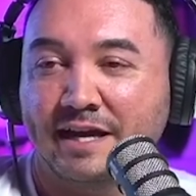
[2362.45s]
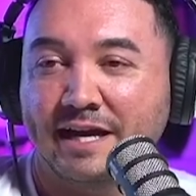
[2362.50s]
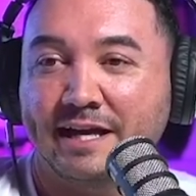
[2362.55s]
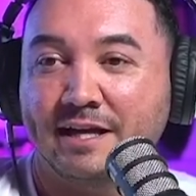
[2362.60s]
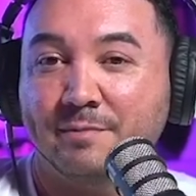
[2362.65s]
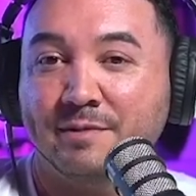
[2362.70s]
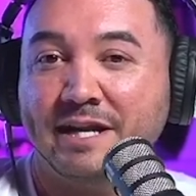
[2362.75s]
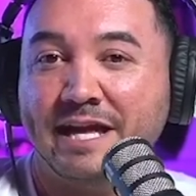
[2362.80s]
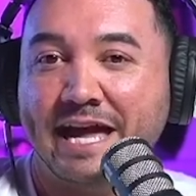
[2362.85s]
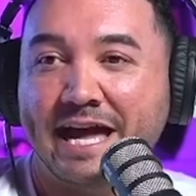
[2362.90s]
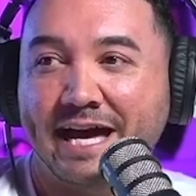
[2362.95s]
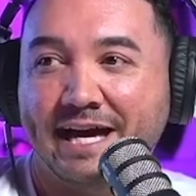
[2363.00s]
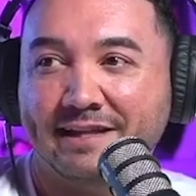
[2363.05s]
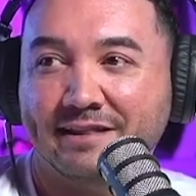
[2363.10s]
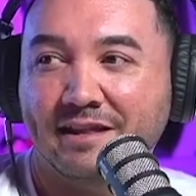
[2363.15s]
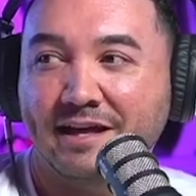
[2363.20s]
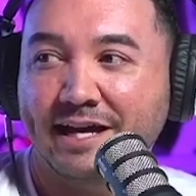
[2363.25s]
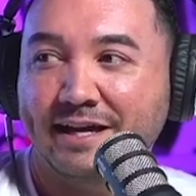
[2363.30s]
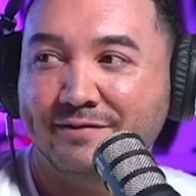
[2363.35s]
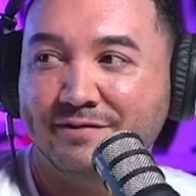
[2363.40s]
And I'm going to
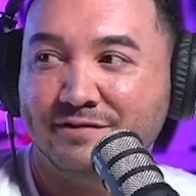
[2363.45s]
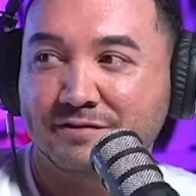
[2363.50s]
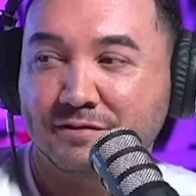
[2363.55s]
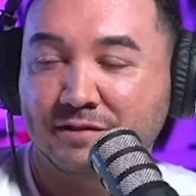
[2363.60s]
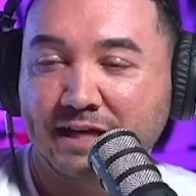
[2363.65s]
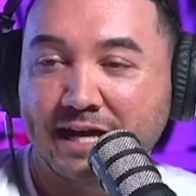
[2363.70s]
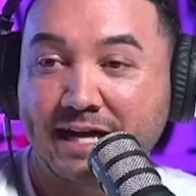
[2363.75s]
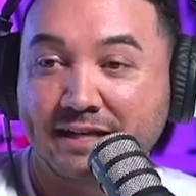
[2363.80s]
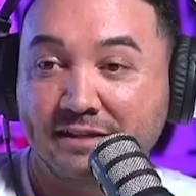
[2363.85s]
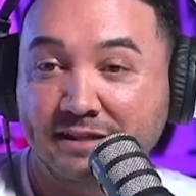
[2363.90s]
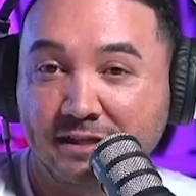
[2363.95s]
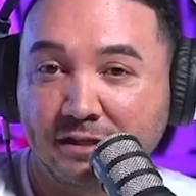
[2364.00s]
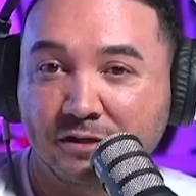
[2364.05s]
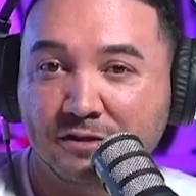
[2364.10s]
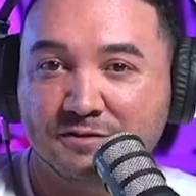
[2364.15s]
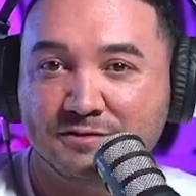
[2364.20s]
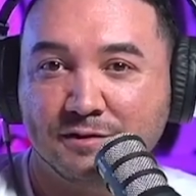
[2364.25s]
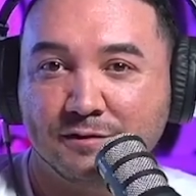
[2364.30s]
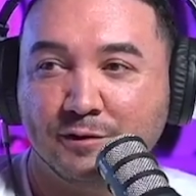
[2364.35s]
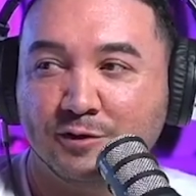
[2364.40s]
add lives, add
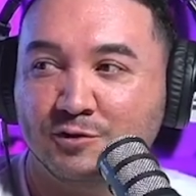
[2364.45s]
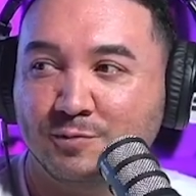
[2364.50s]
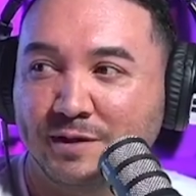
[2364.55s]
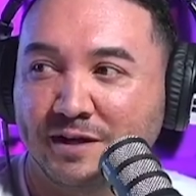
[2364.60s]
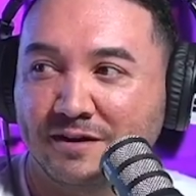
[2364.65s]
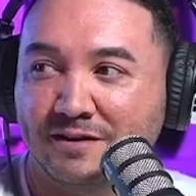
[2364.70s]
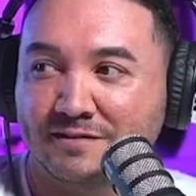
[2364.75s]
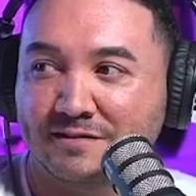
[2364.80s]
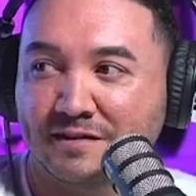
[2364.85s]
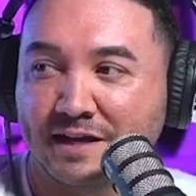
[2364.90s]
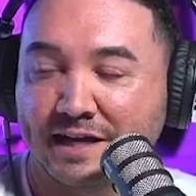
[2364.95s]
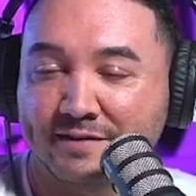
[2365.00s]
years to those parents'